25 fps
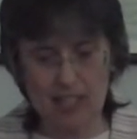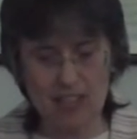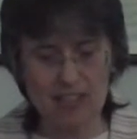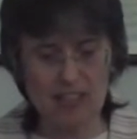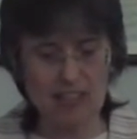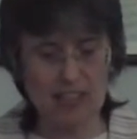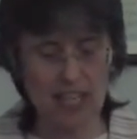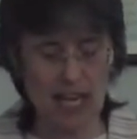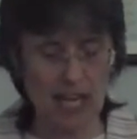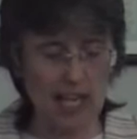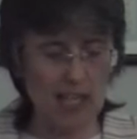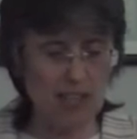
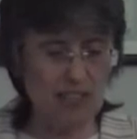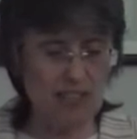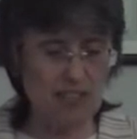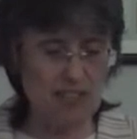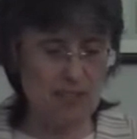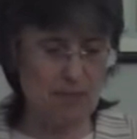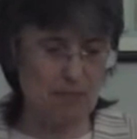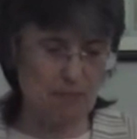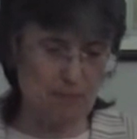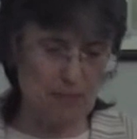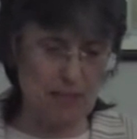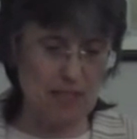this
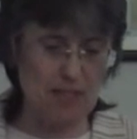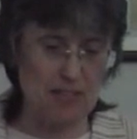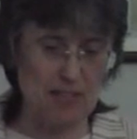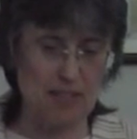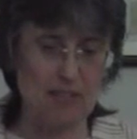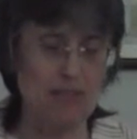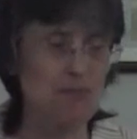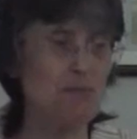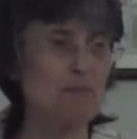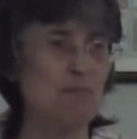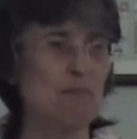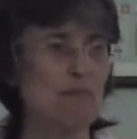case, this
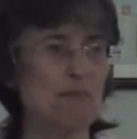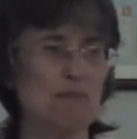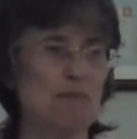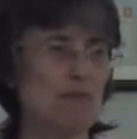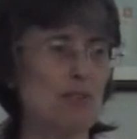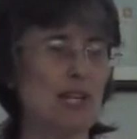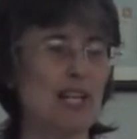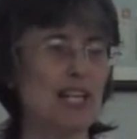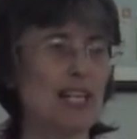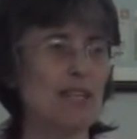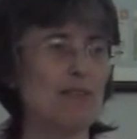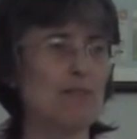is
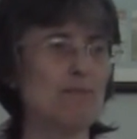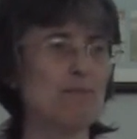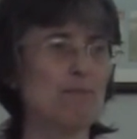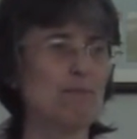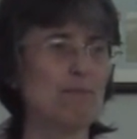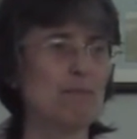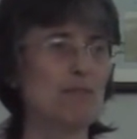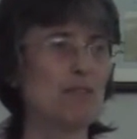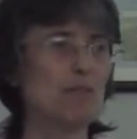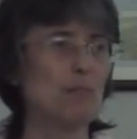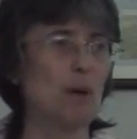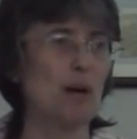really
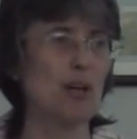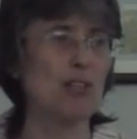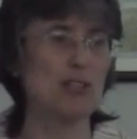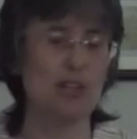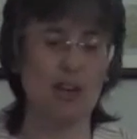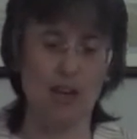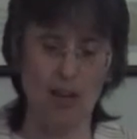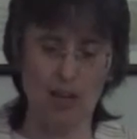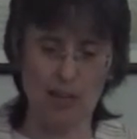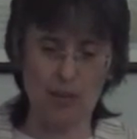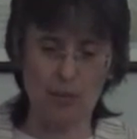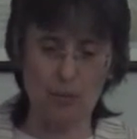spot
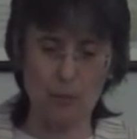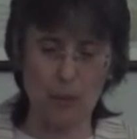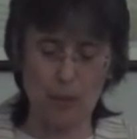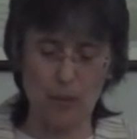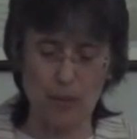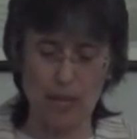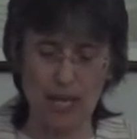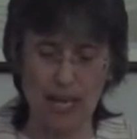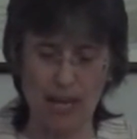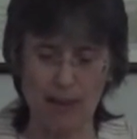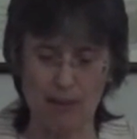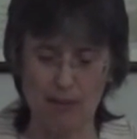on, where
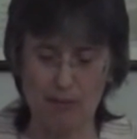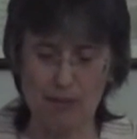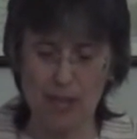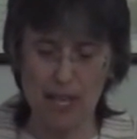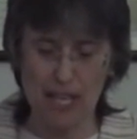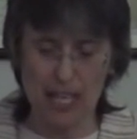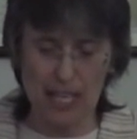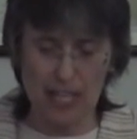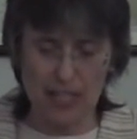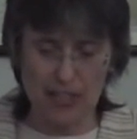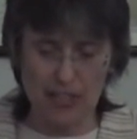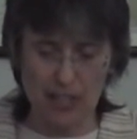we have
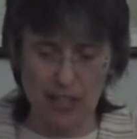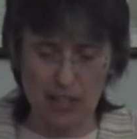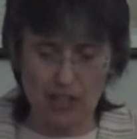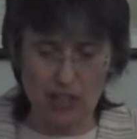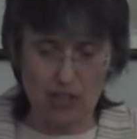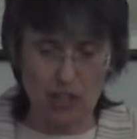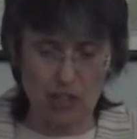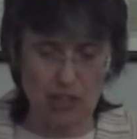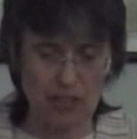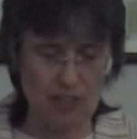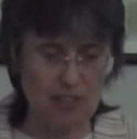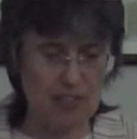
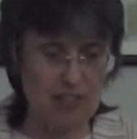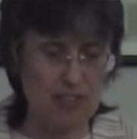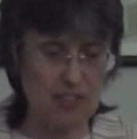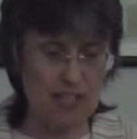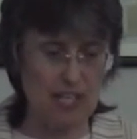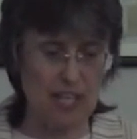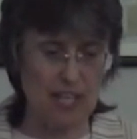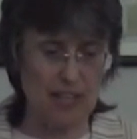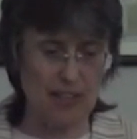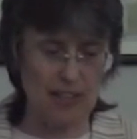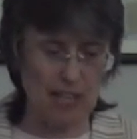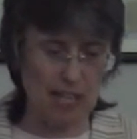not
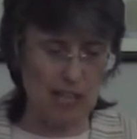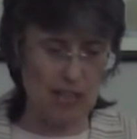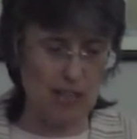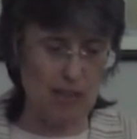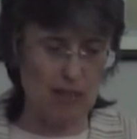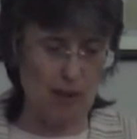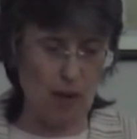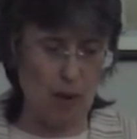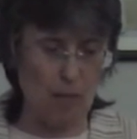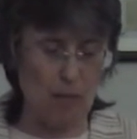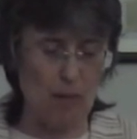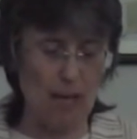just in case
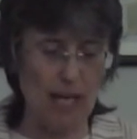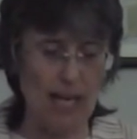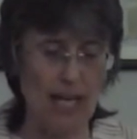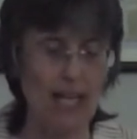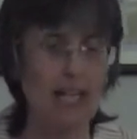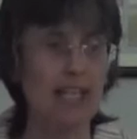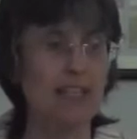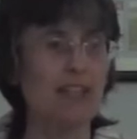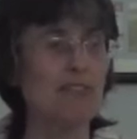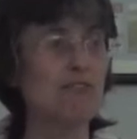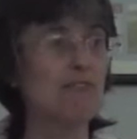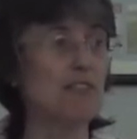of
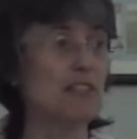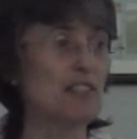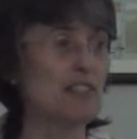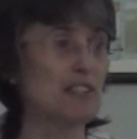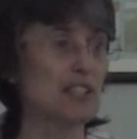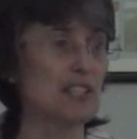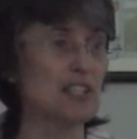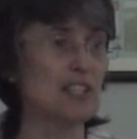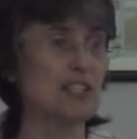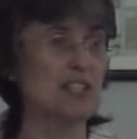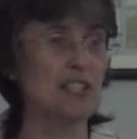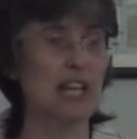Armagh, and it
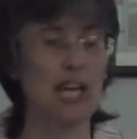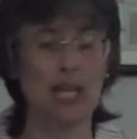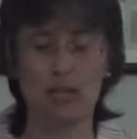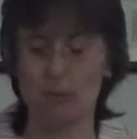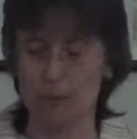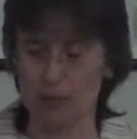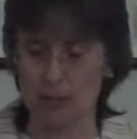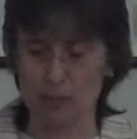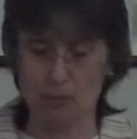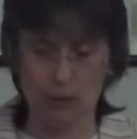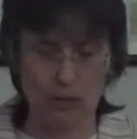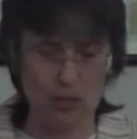fits in today
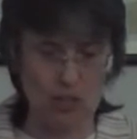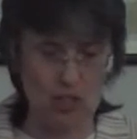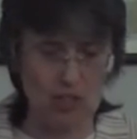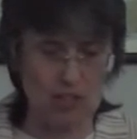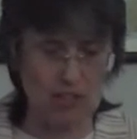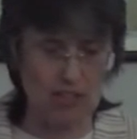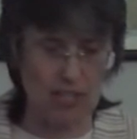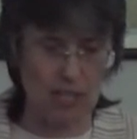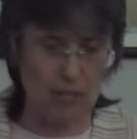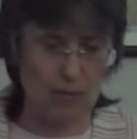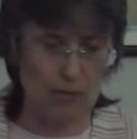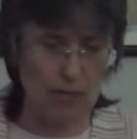with the
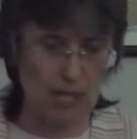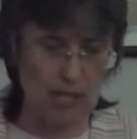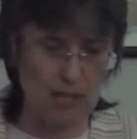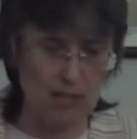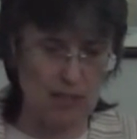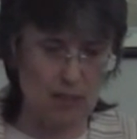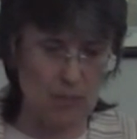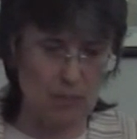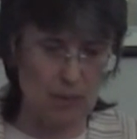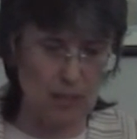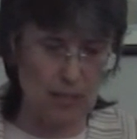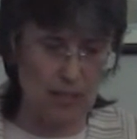Punchestown
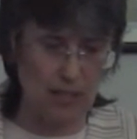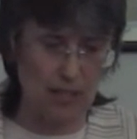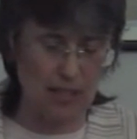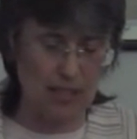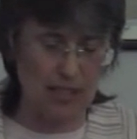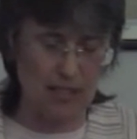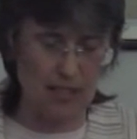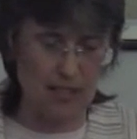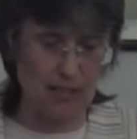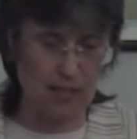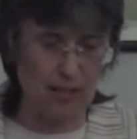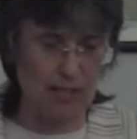races being
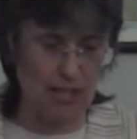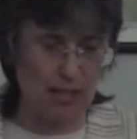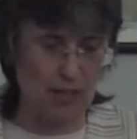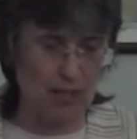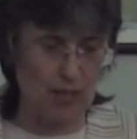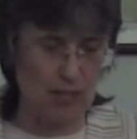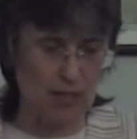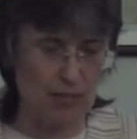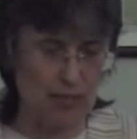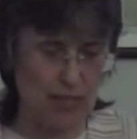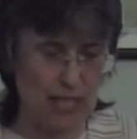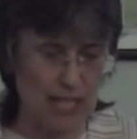on in this
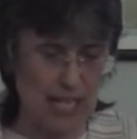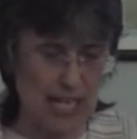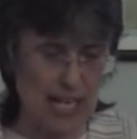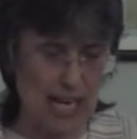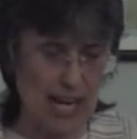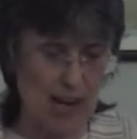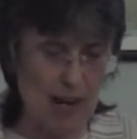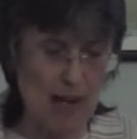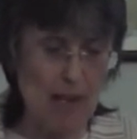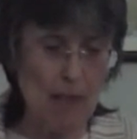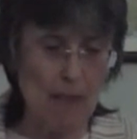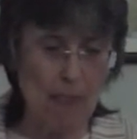county of
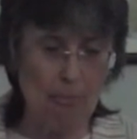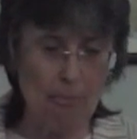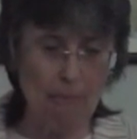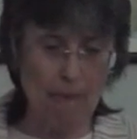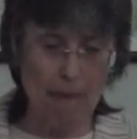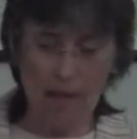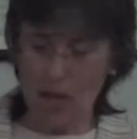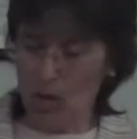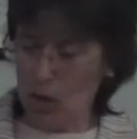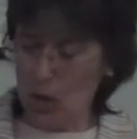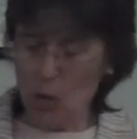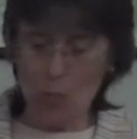Kildare.
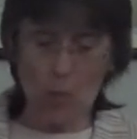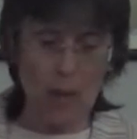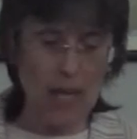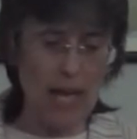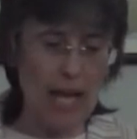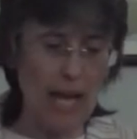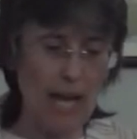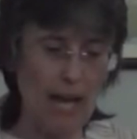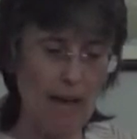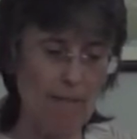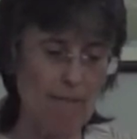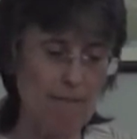
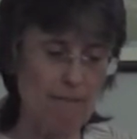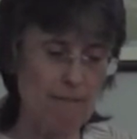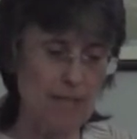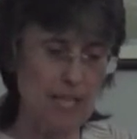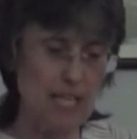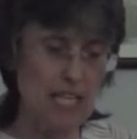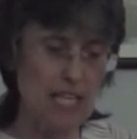We have